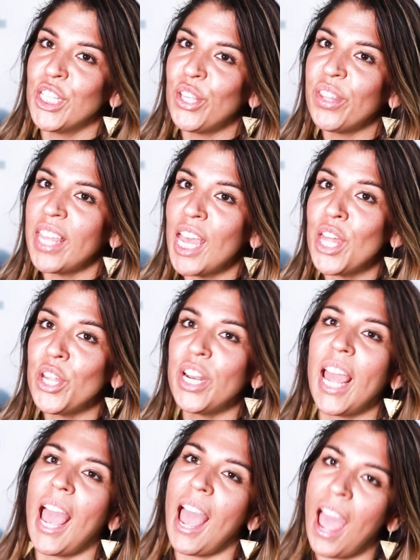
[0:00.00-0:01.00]
So the other
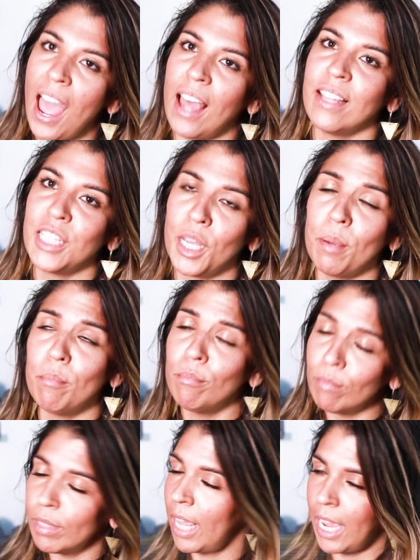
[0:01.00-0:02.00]
day I had
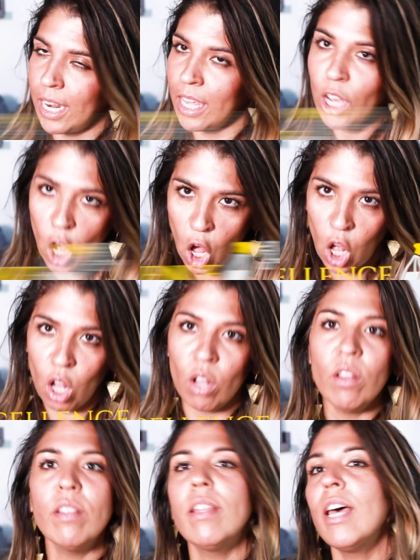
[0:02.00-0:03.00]
some lady
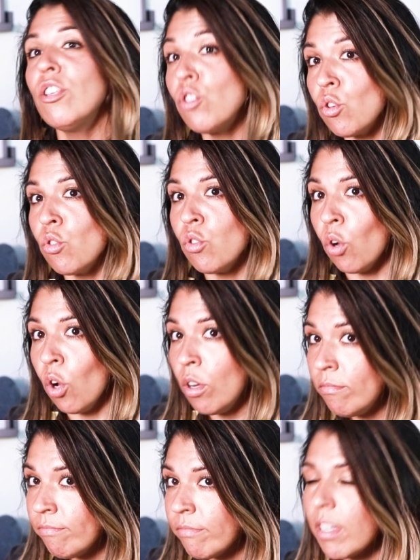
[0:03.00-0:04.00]
call as
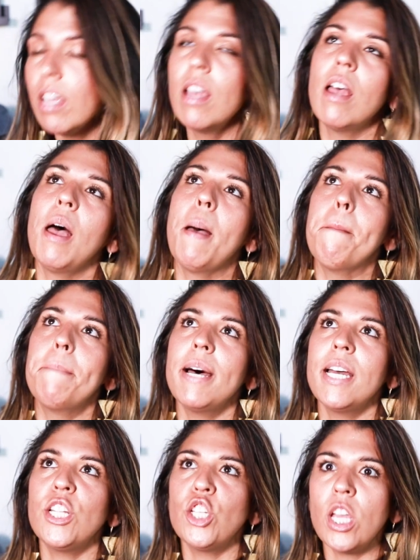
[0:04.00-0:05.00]
usual,
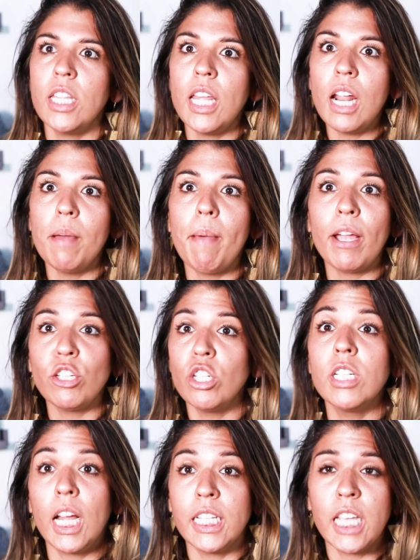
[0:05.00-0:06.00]
but she ended up
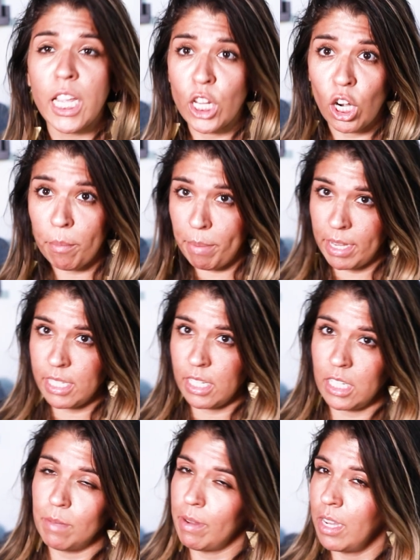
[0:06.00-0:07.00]
actually not taking our
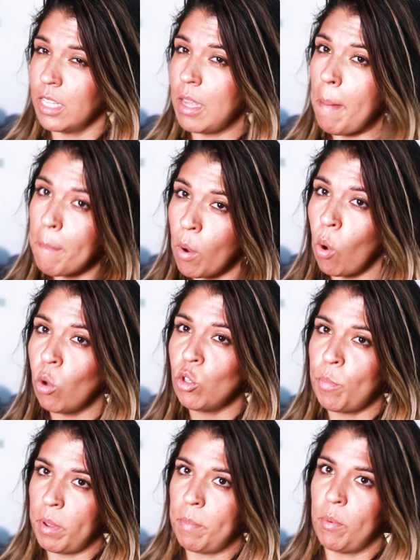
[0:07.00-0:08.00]
business because
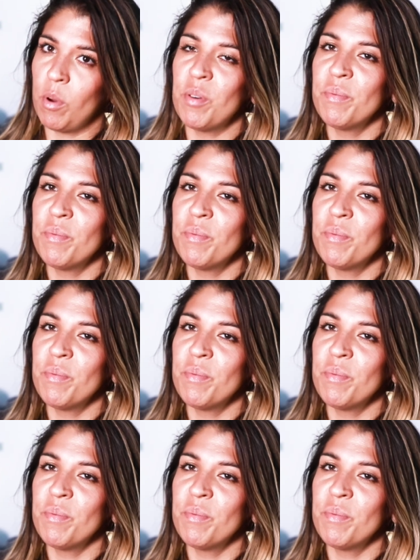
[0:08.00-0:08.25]
most people